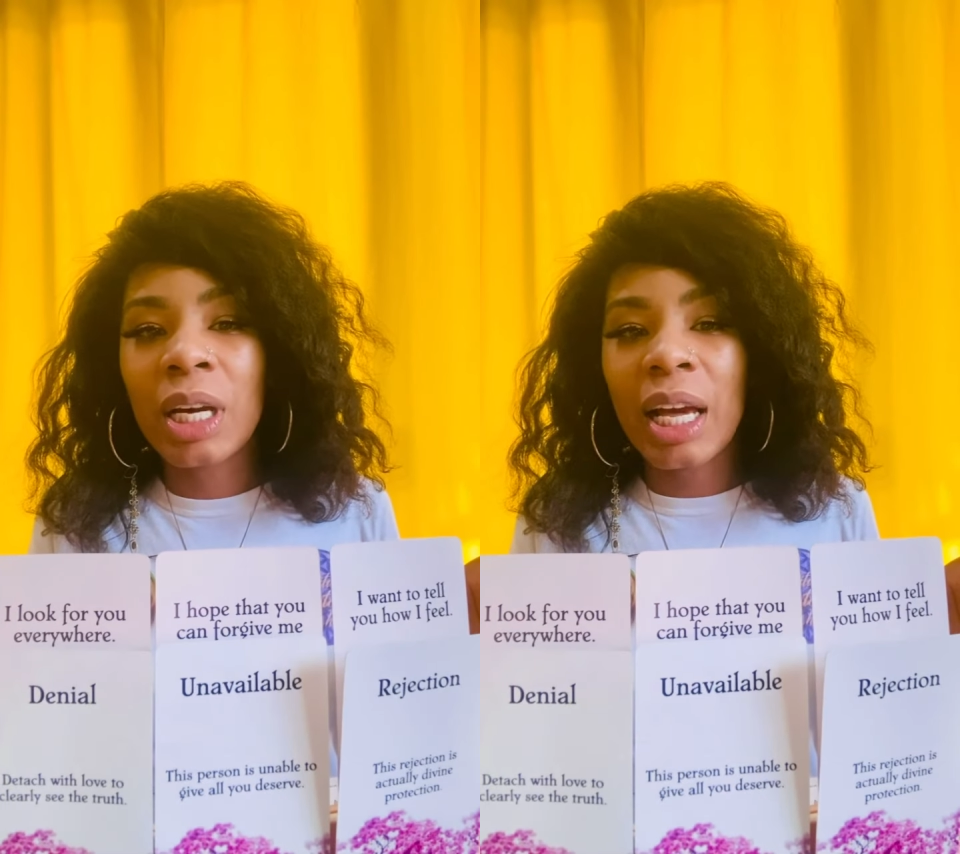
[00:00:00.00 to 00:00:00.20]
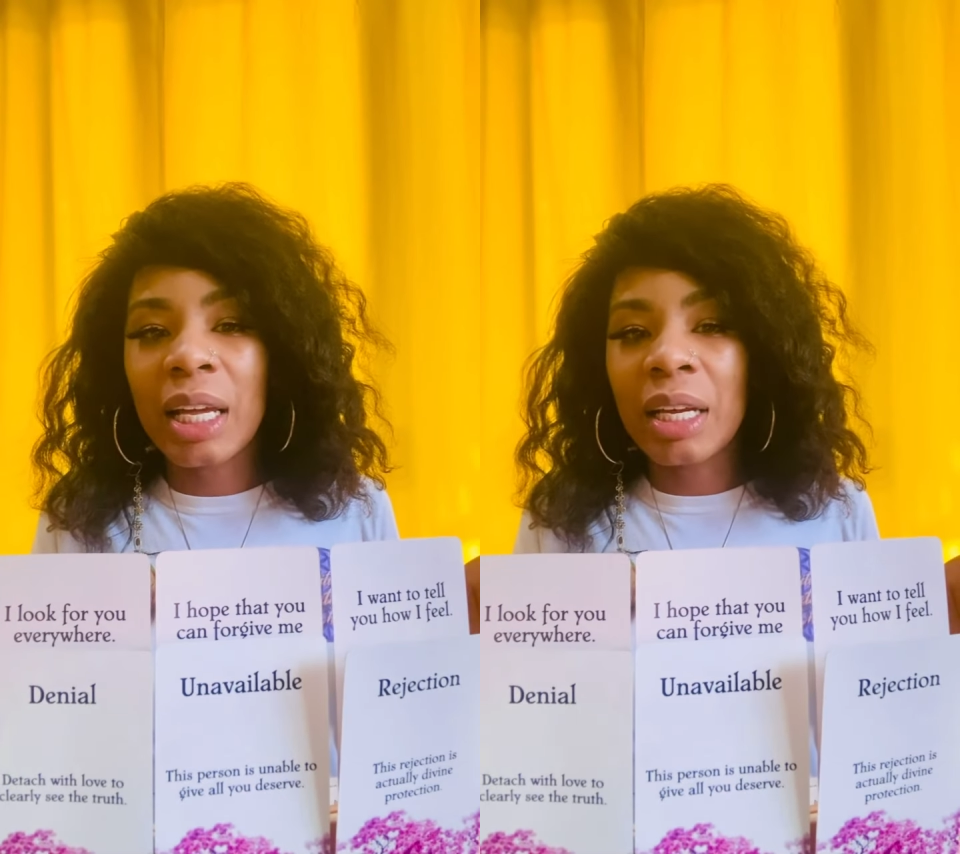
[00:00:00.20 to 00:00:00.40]

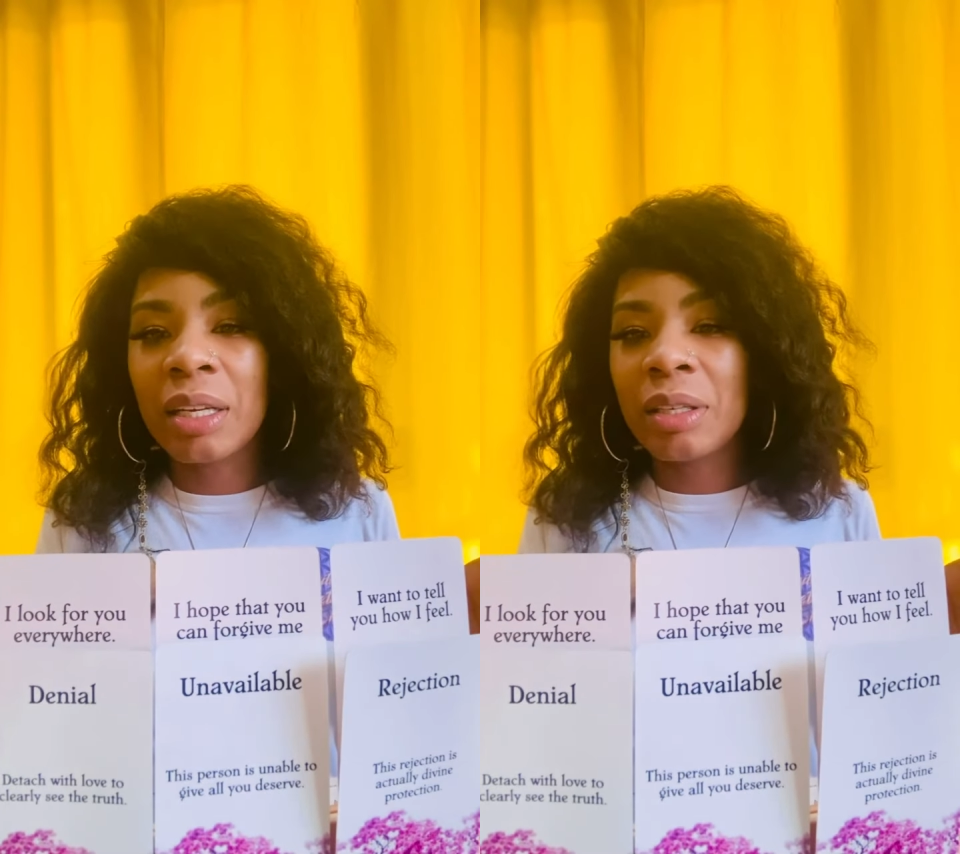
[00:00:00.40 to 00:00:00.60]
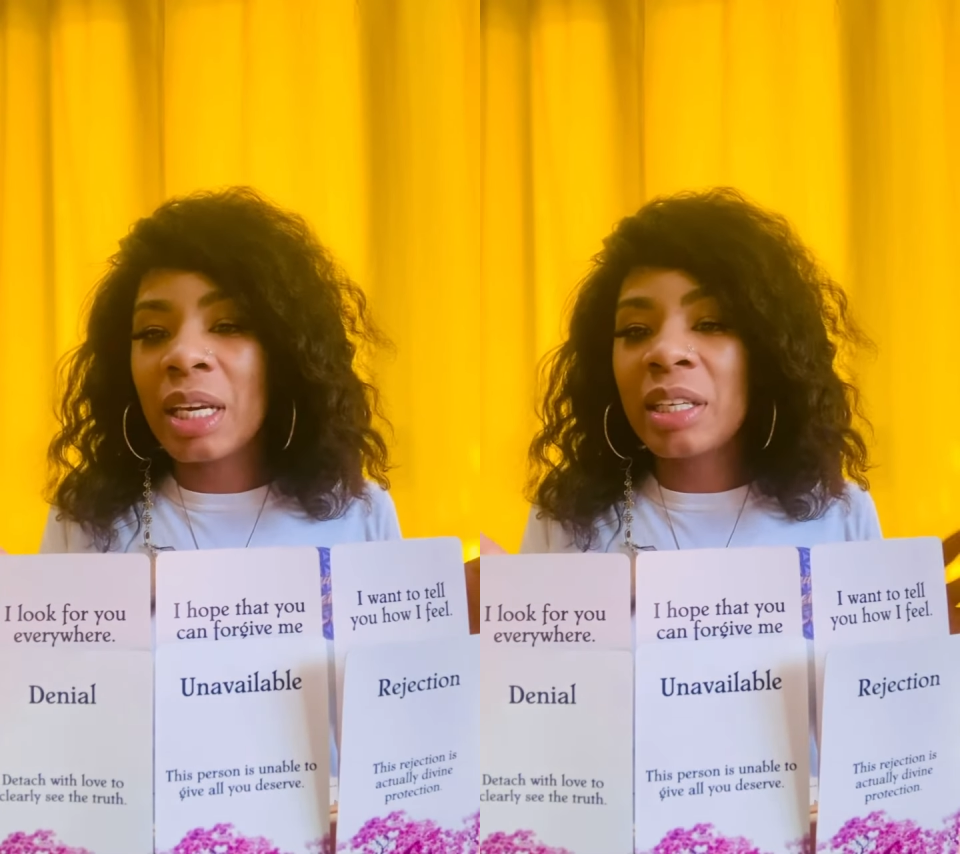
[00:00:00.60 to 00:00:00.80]

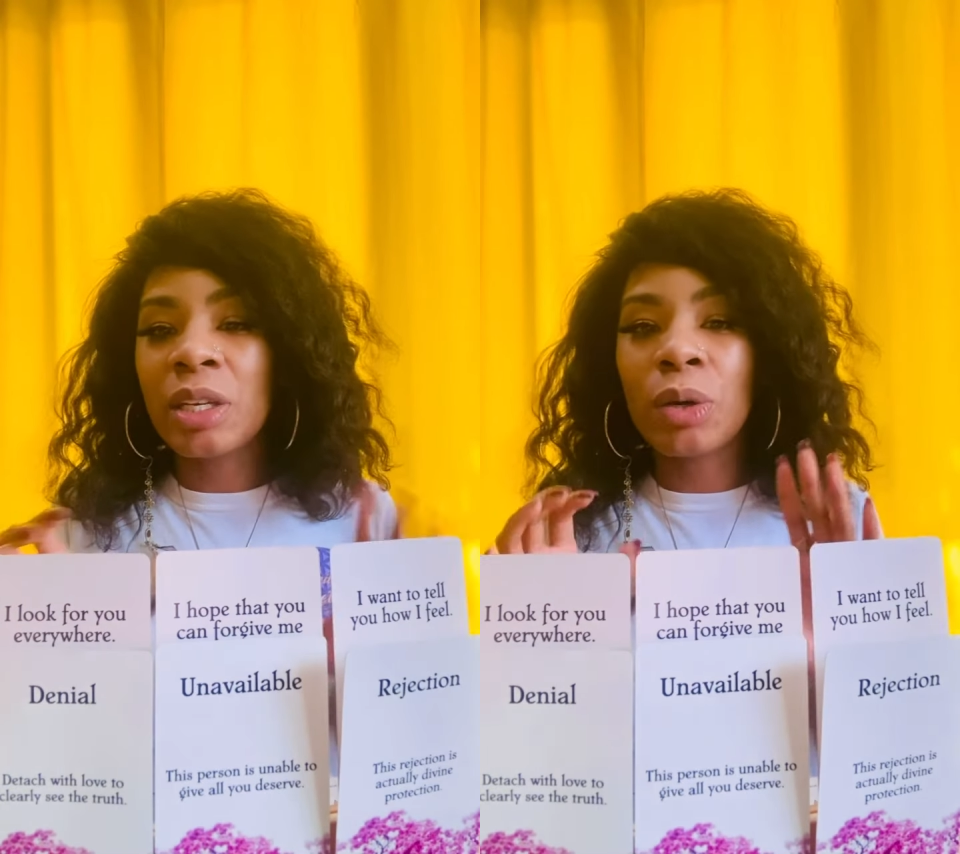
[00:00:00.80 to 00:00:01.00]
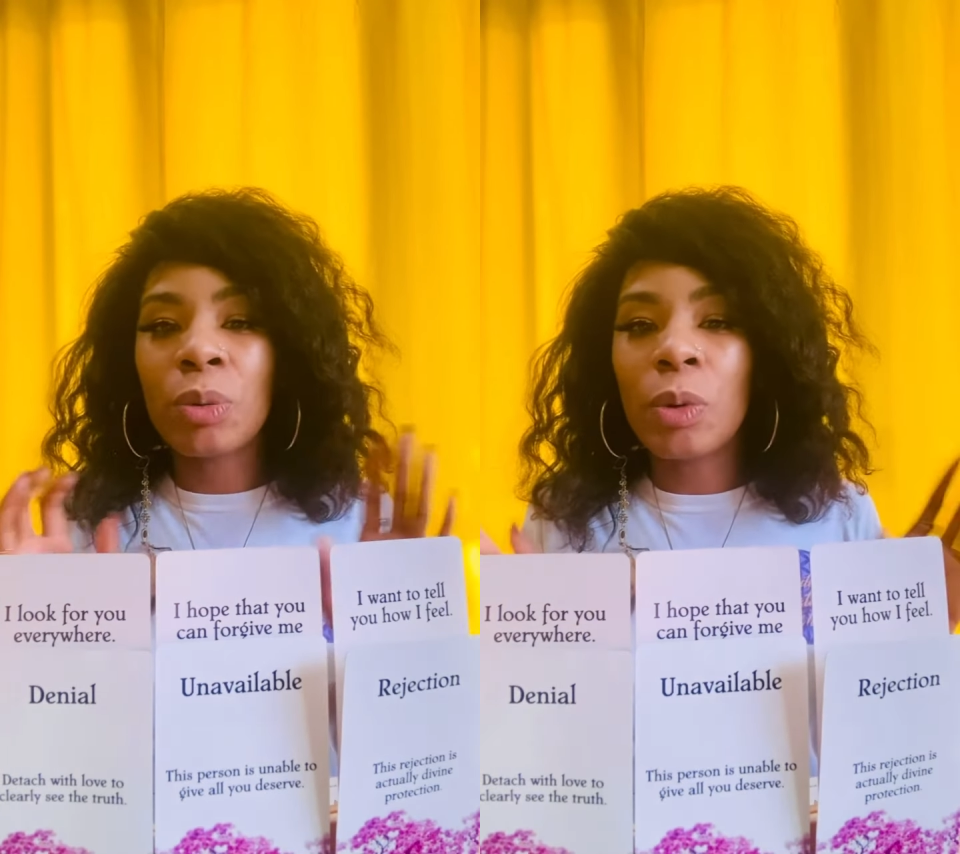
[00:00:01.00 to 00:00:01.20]
and that they
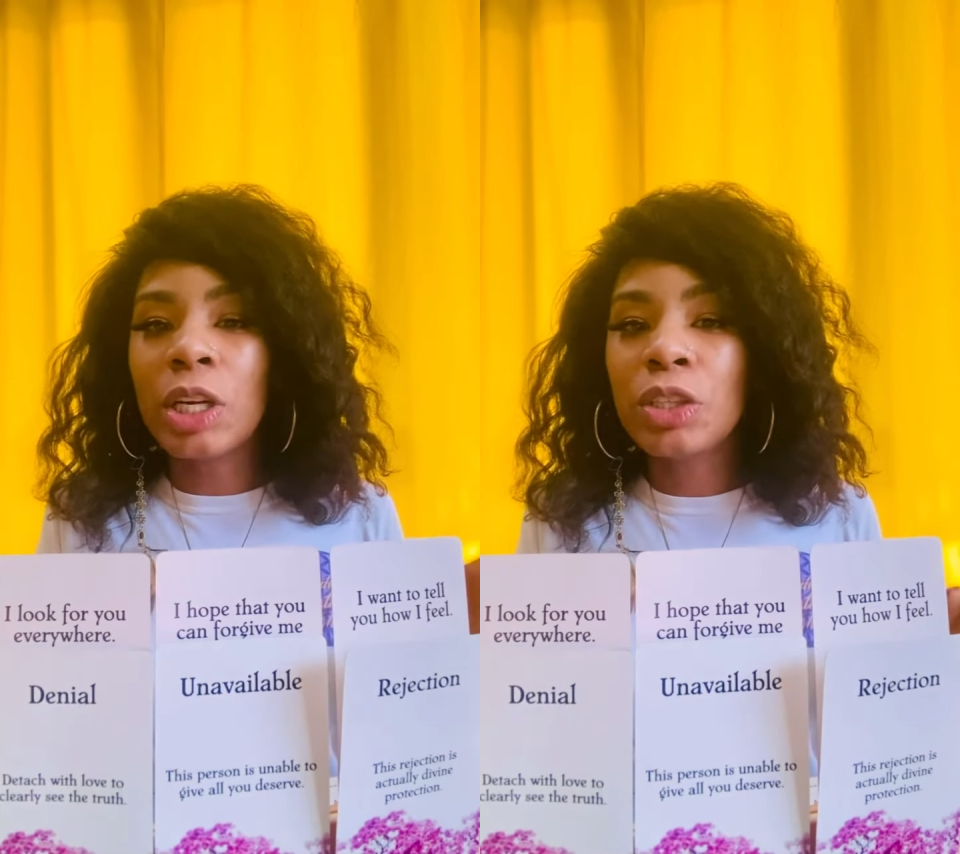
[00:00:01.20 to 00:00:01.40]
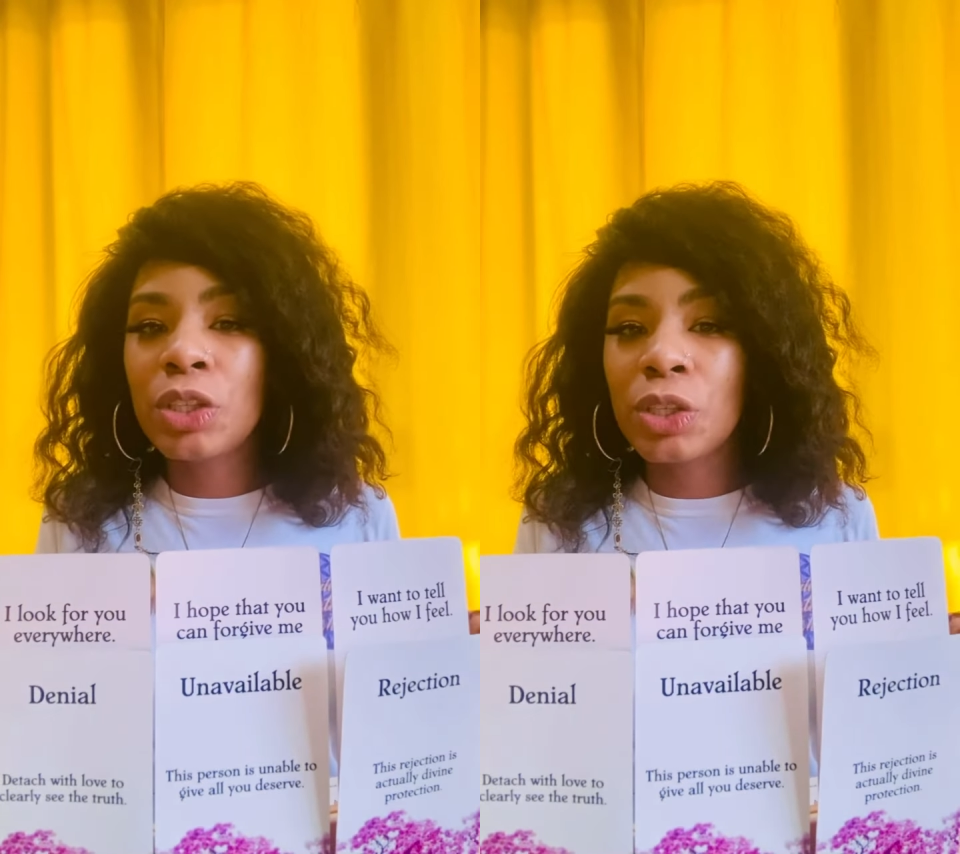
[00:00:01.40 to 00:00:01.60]
don't
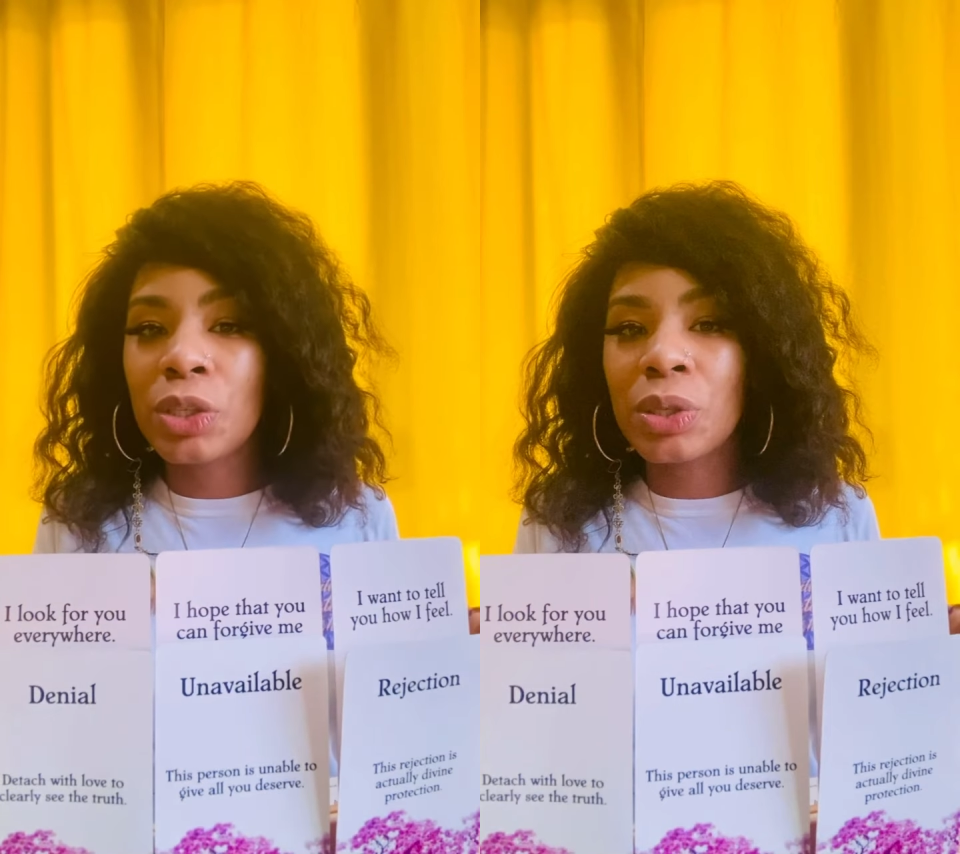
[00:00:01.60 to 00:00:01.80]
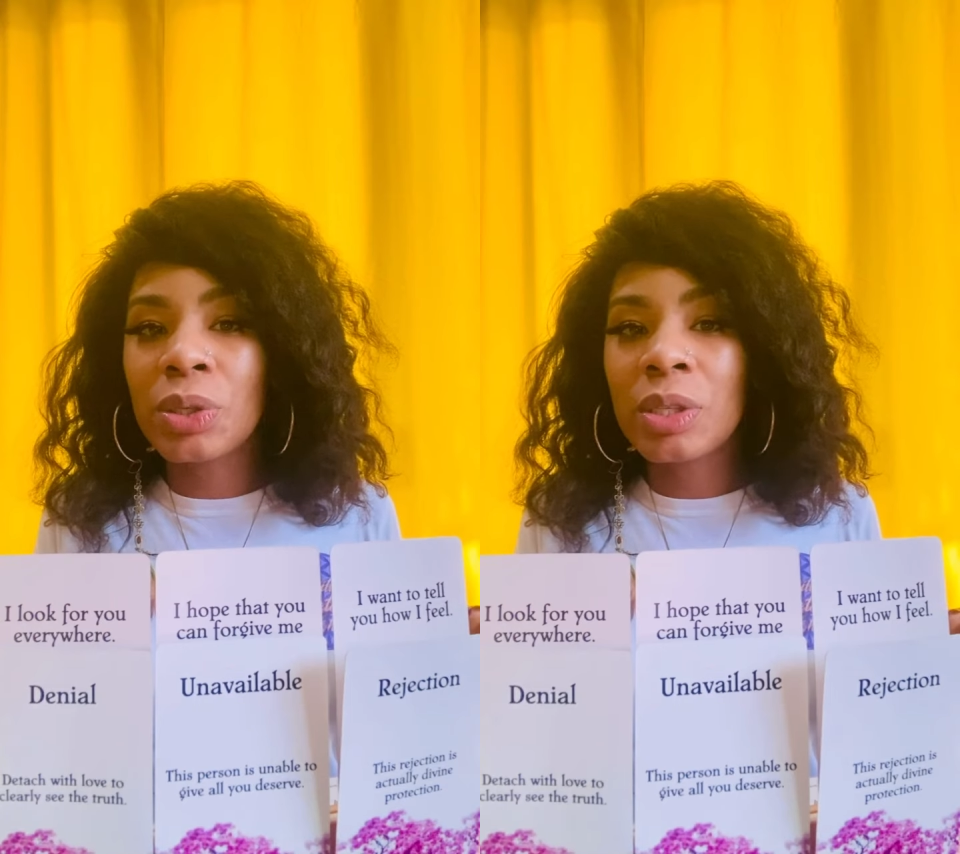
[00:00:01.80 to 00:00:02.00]
want
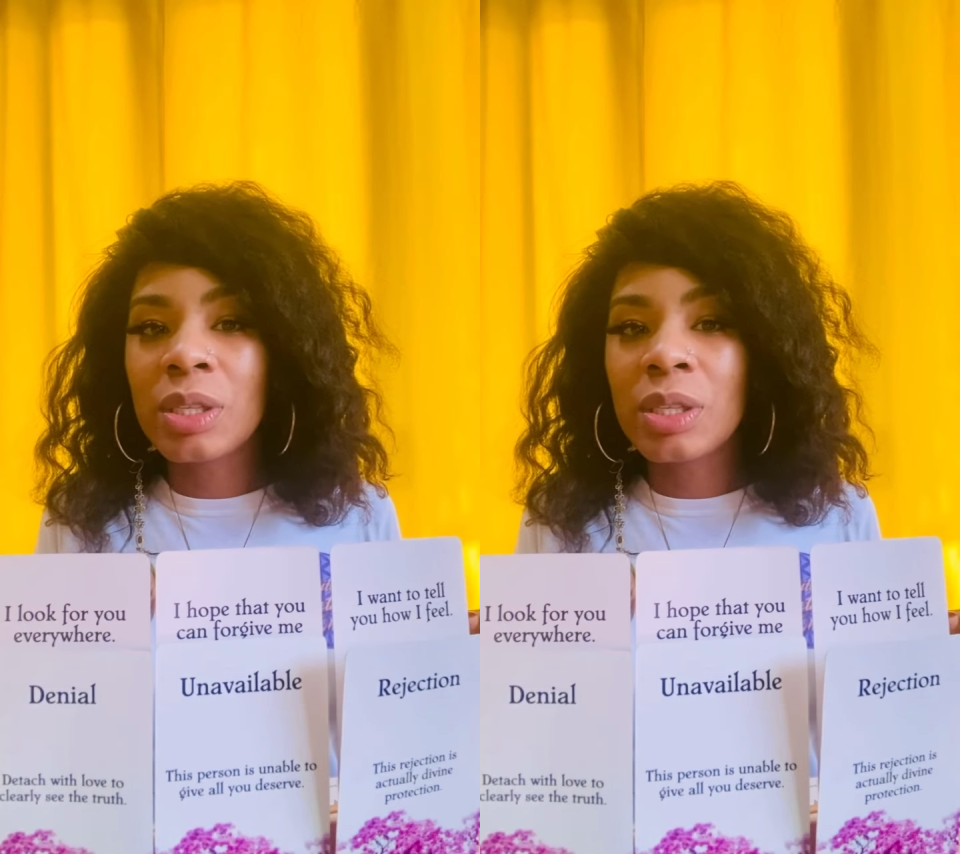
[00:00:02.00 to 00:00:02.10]
you